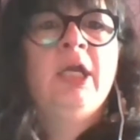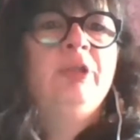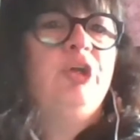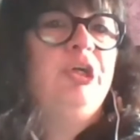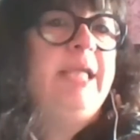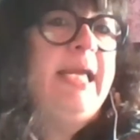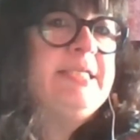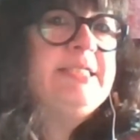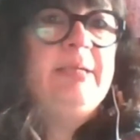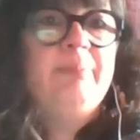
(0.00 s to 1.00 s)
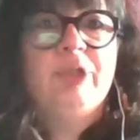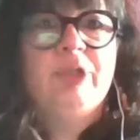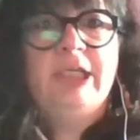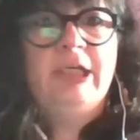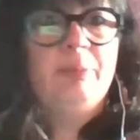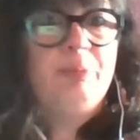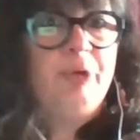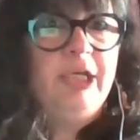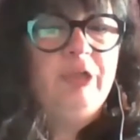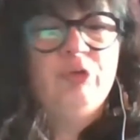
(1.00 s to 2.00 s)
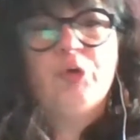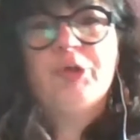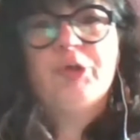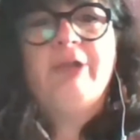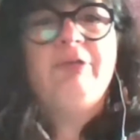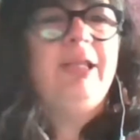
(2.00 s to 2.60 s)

They're dancing, but they need a break to go get it.